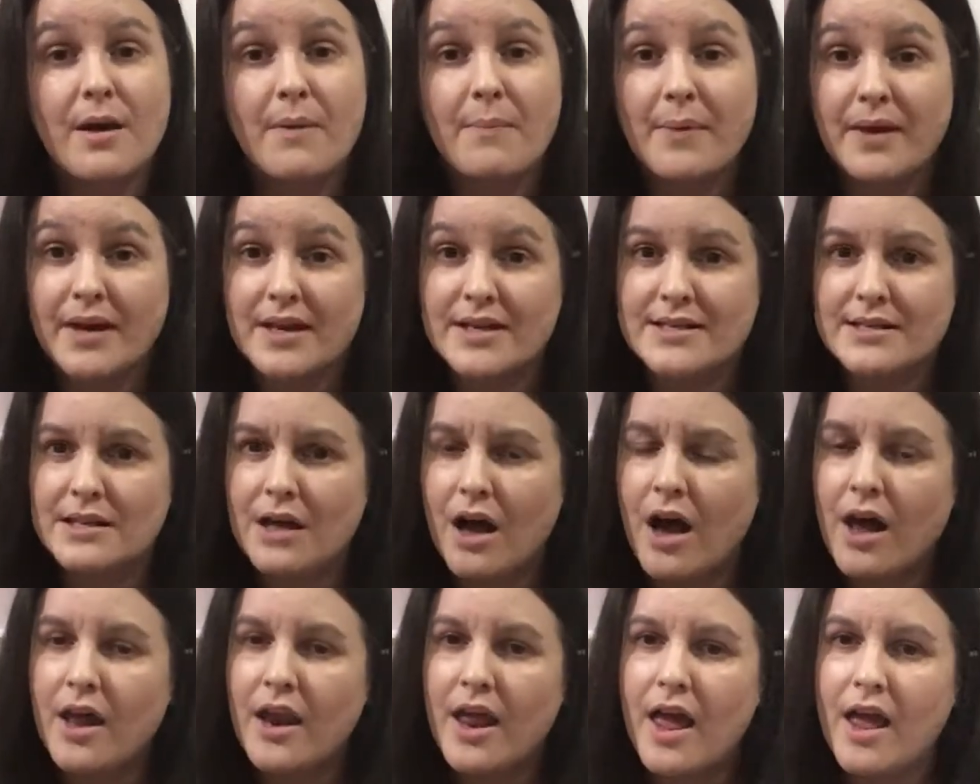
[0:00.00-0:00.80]
but I
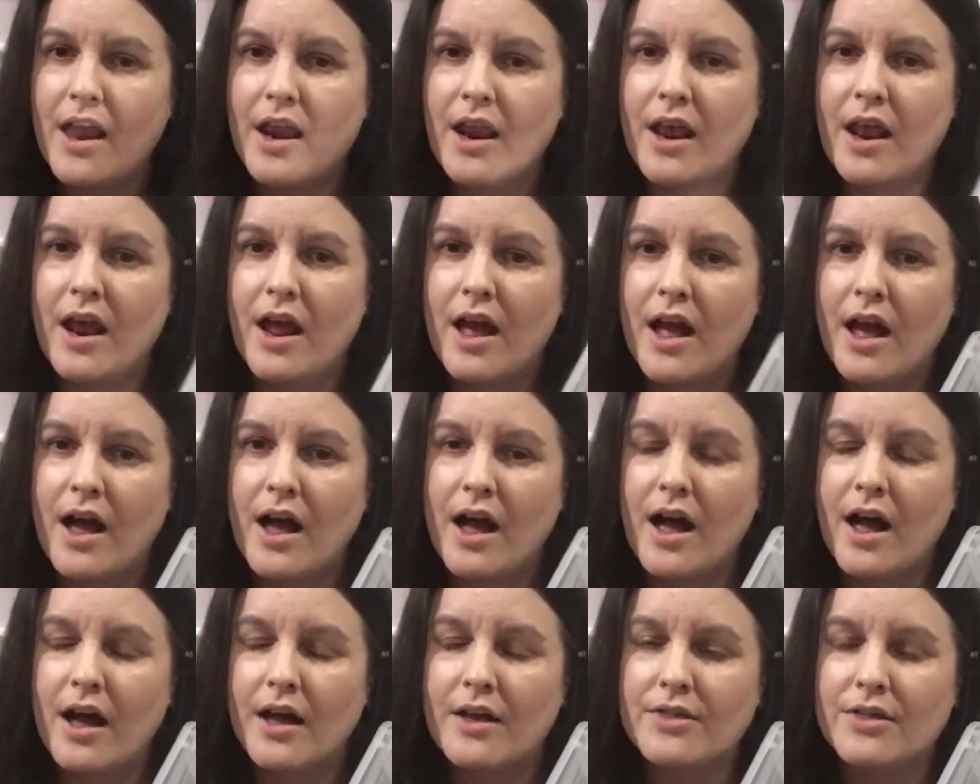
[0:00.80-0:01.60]
saw it and
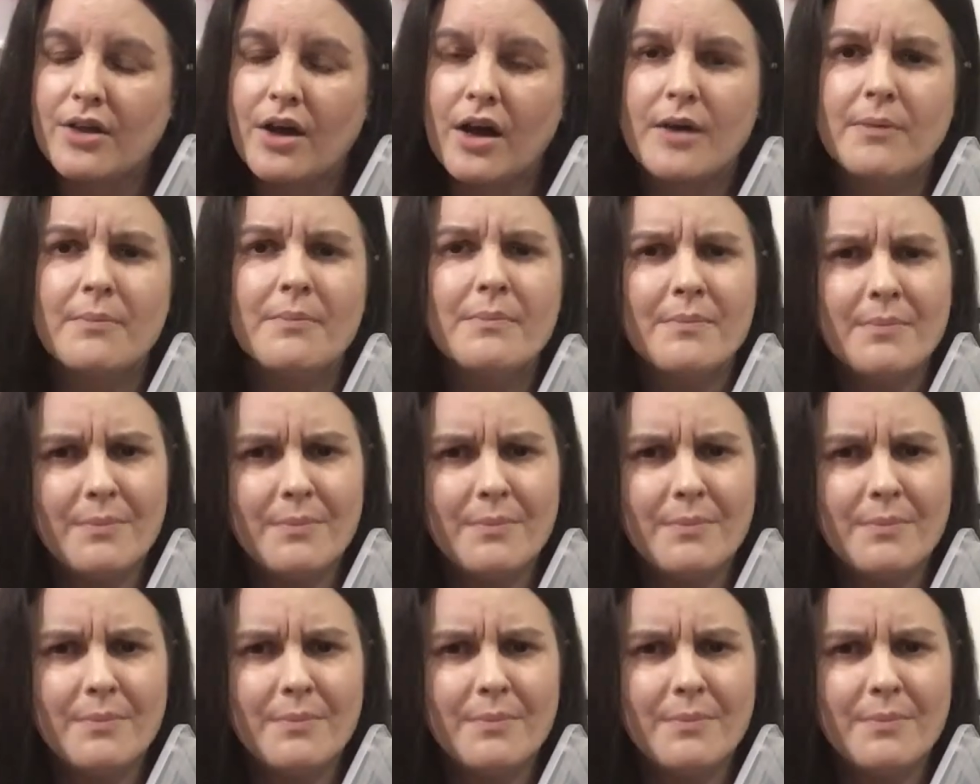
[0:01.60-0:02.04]
thought,